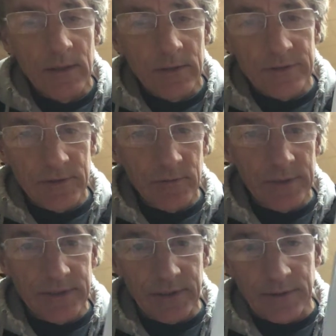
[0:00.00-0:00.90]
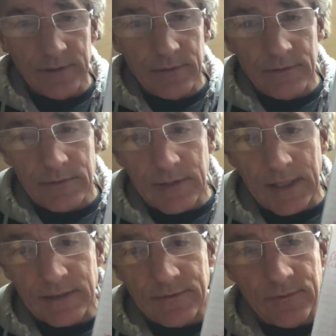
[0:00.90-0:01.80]
There's two ways you can
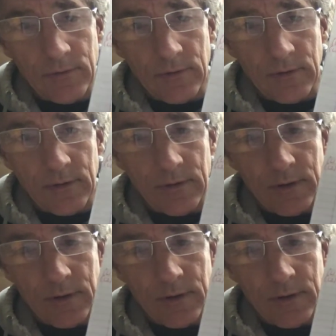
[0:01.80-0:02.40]
test for